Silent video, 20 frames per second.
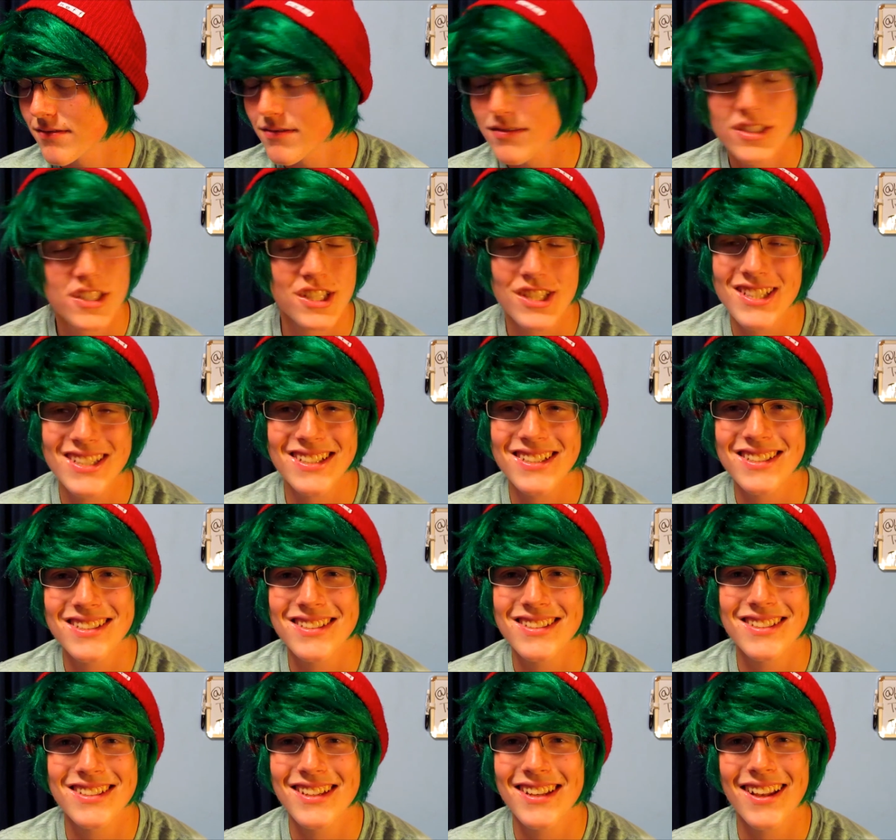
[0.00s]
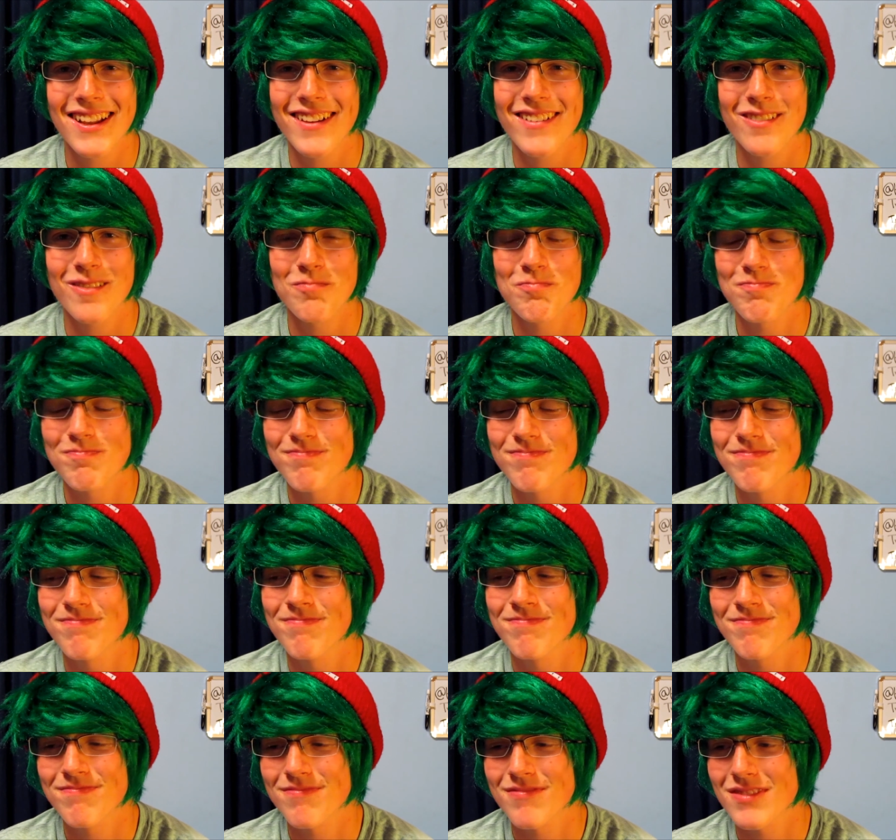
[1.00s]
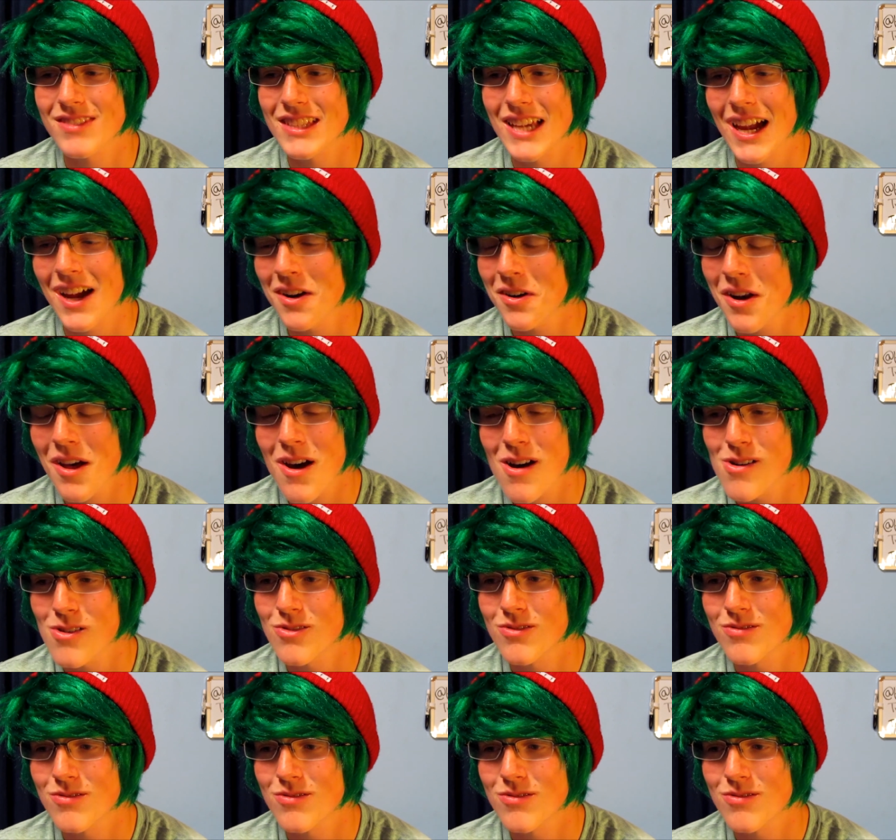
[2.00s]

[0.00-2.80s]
she just didn't... I don't know.